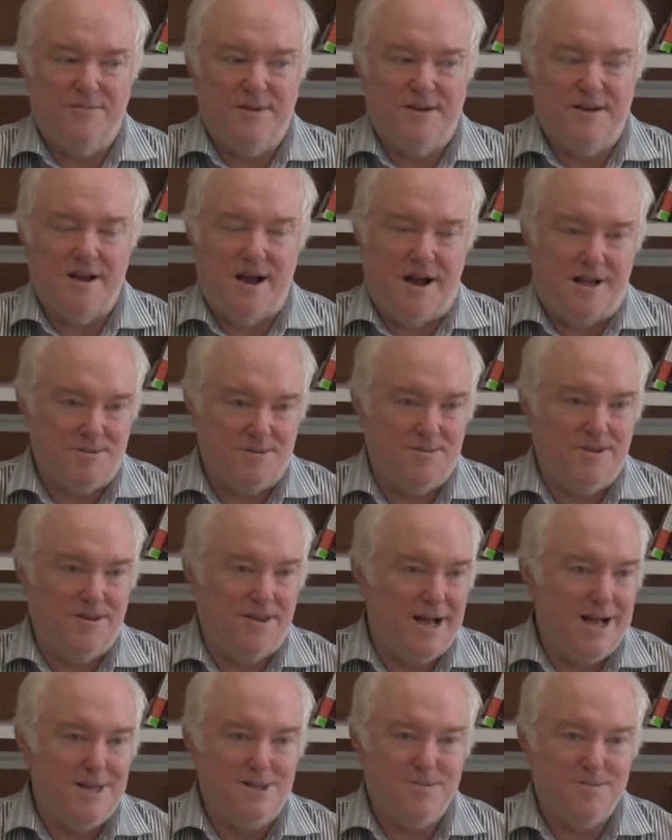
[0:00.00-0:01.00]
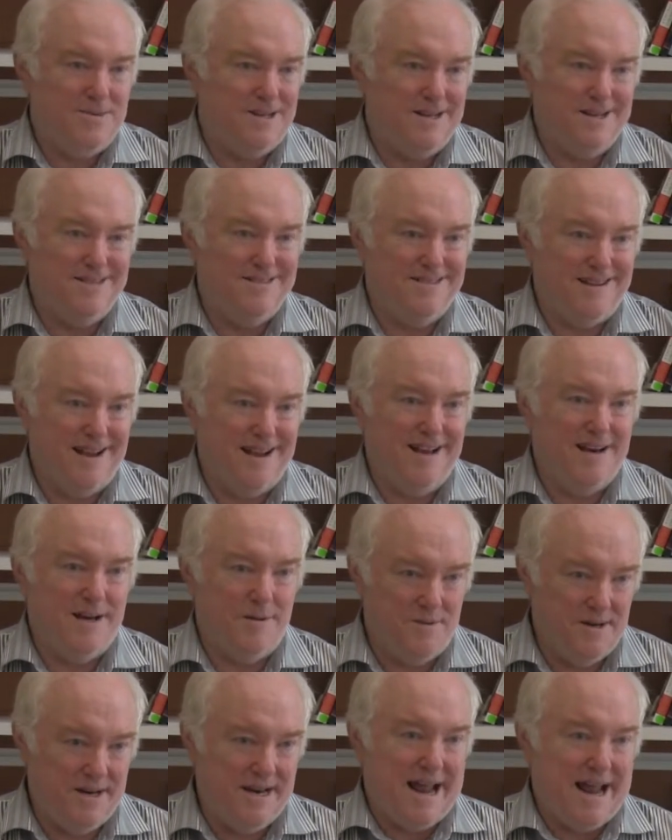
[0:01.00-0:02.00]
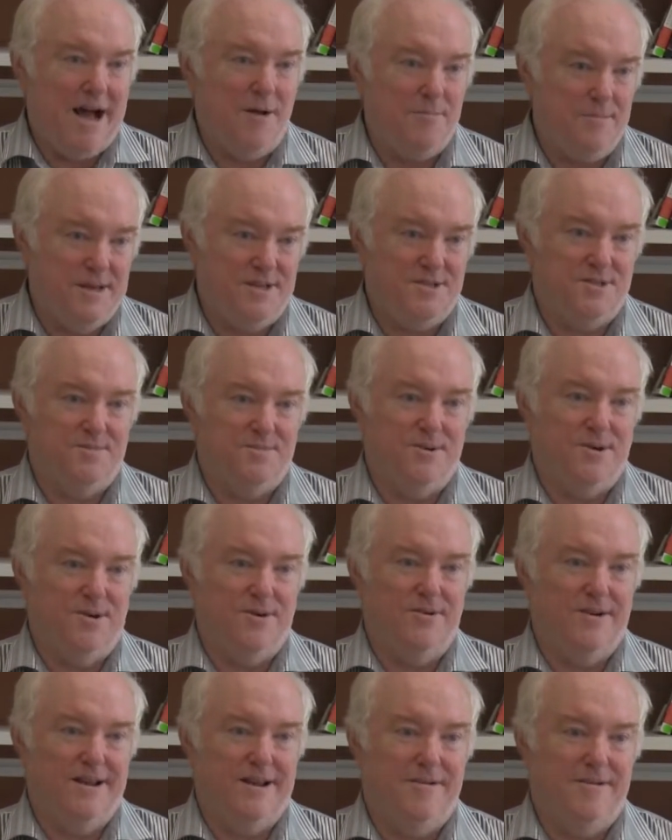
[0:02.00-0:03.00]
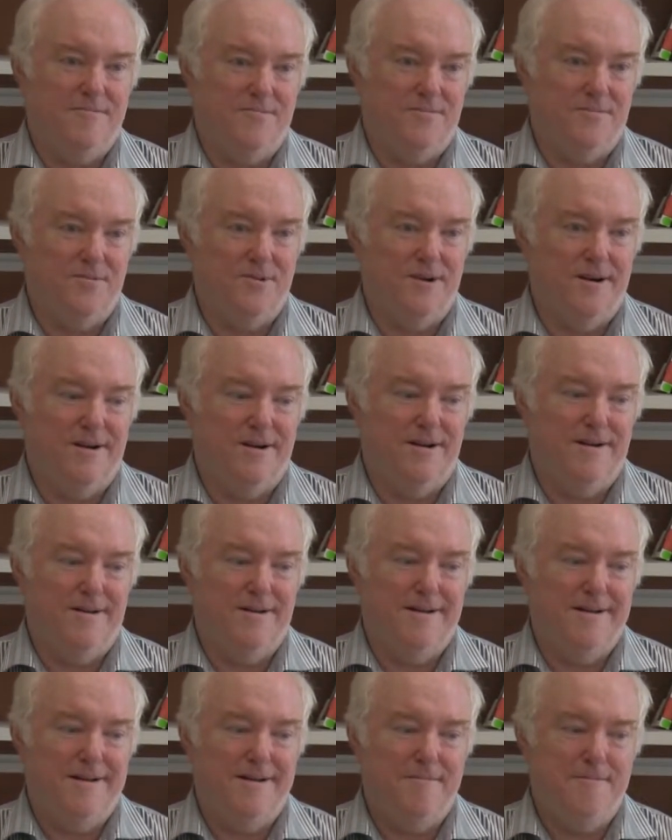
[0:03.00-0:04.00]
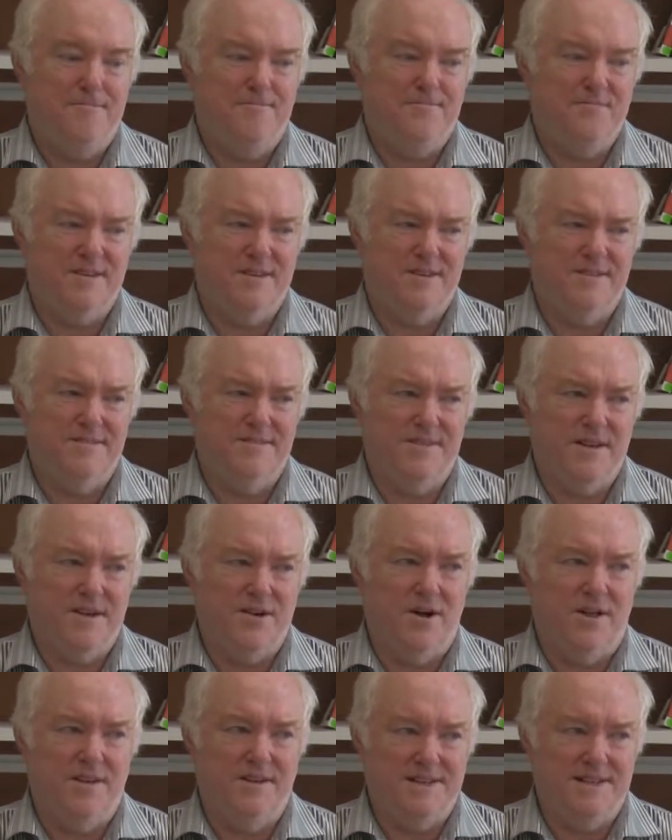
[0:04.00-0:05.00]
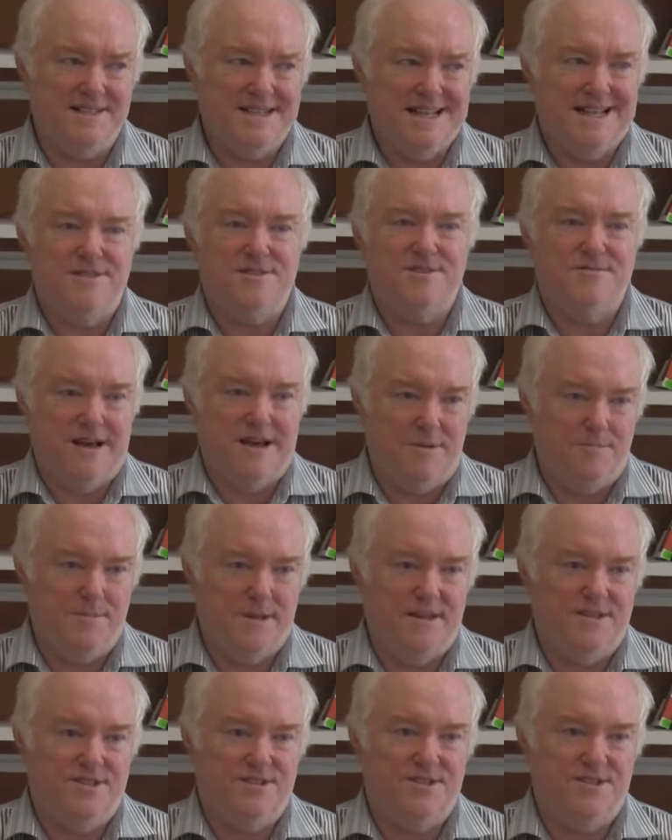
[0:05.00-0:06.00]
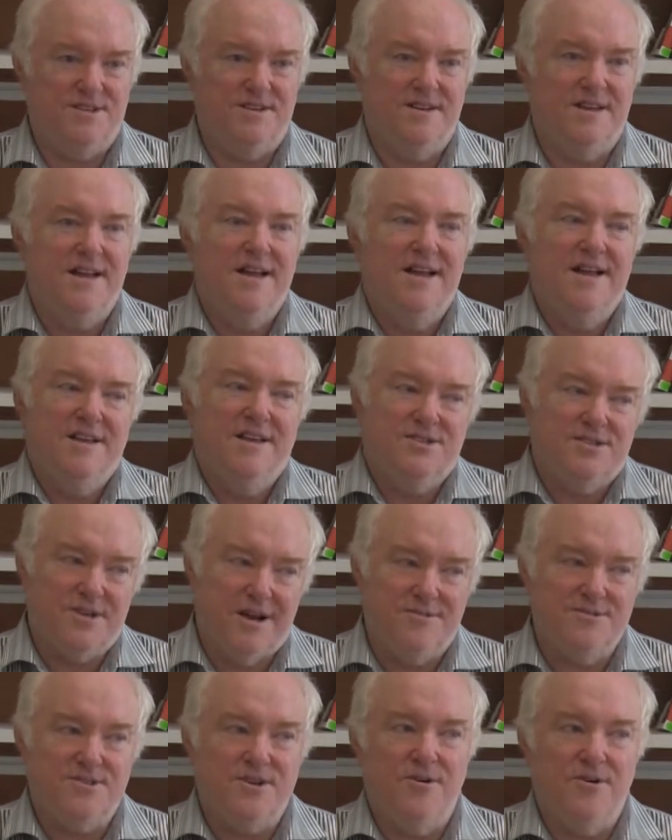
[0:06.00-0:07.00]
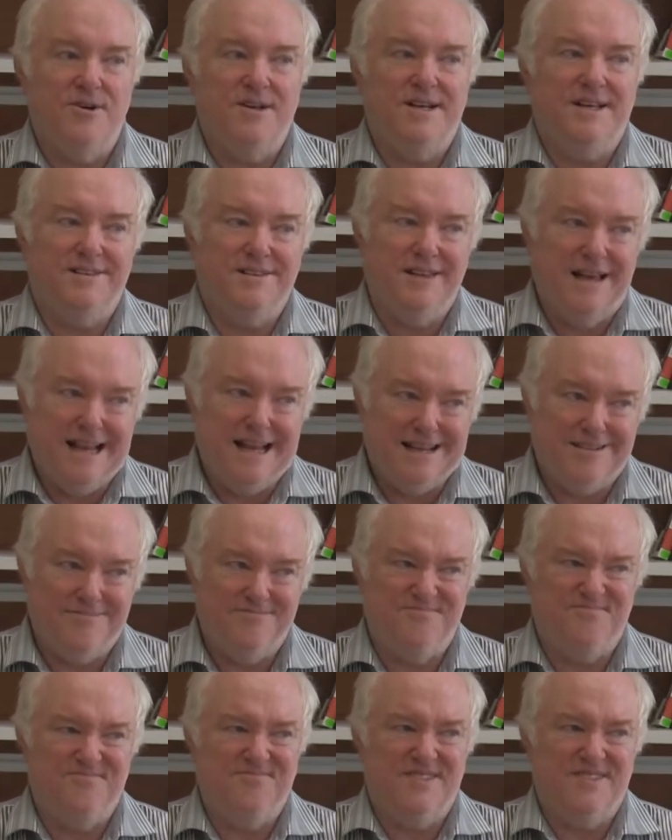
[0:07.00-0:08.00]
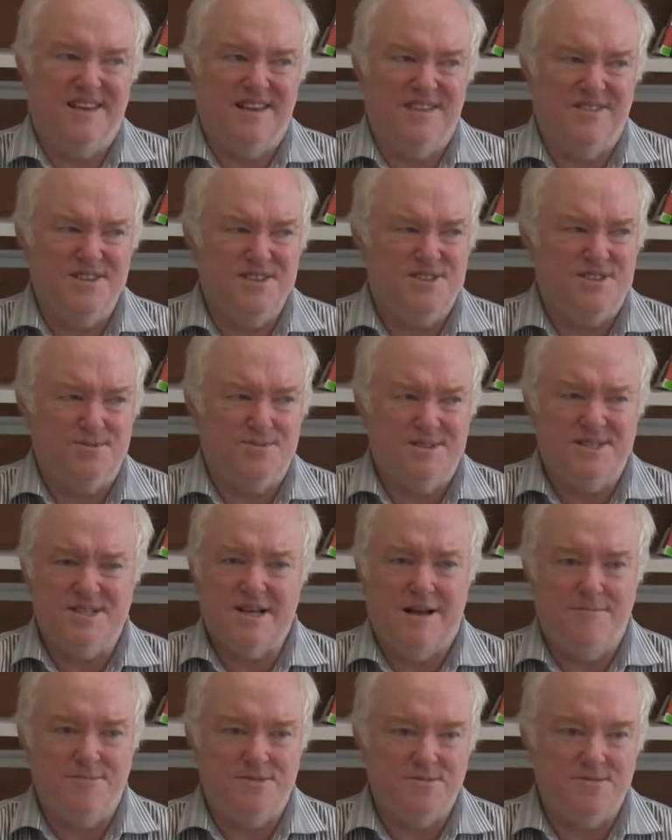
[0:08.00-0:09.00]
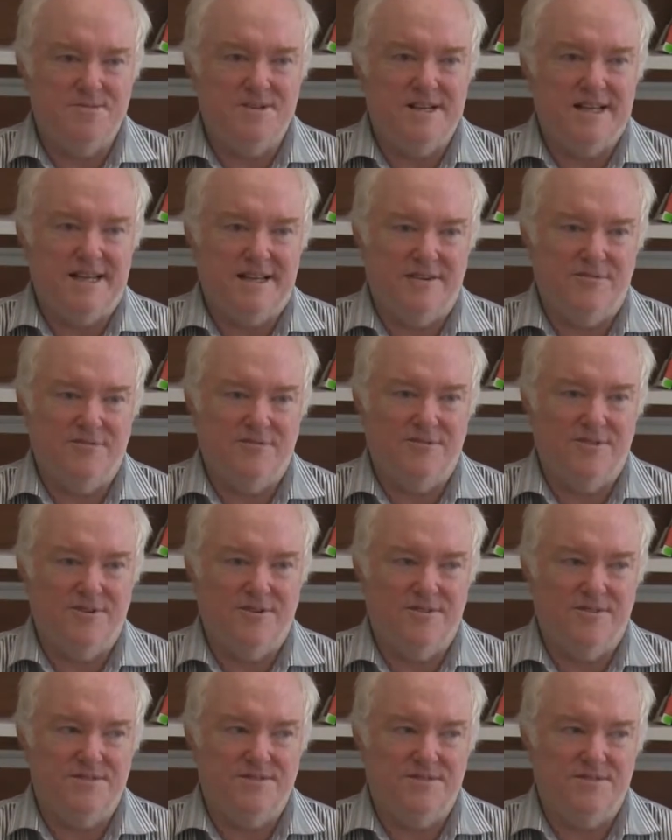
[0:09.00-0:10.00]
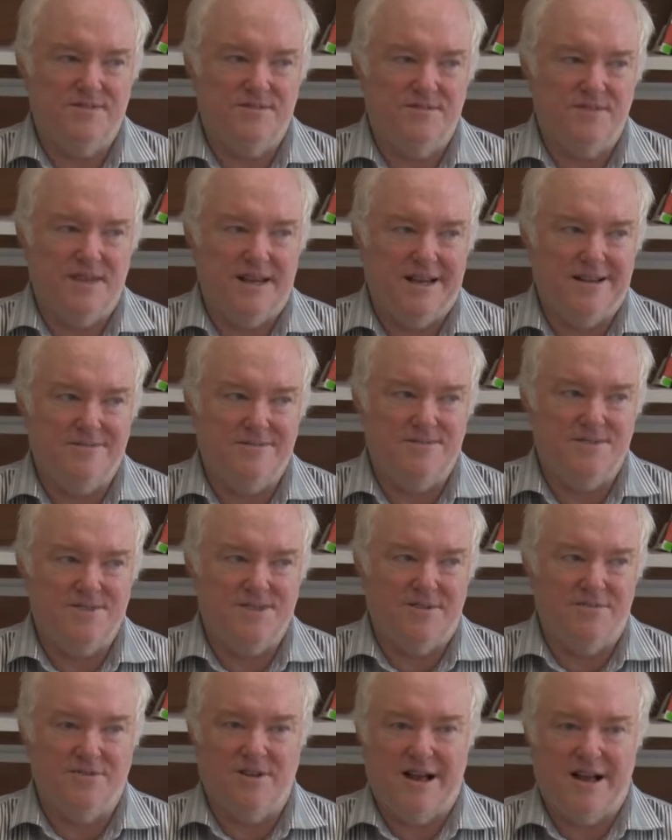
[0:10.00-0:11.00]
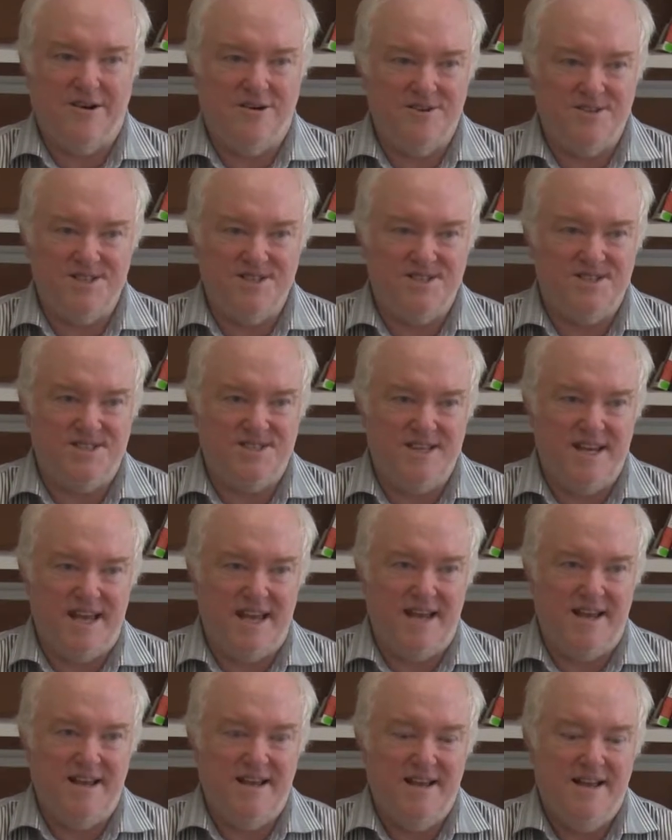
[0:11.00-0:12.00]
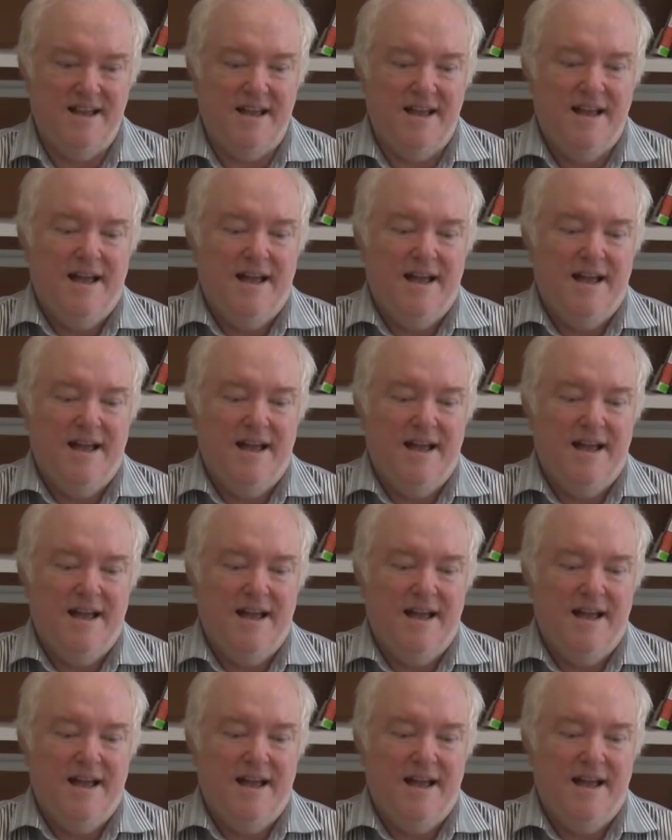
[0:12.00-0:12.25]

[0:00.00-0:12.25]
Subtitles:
being hospitalized, but I ended up in an outpatient program where they call it intensive outpatient. So I was going in like at least 3 times a week for like several hours each day.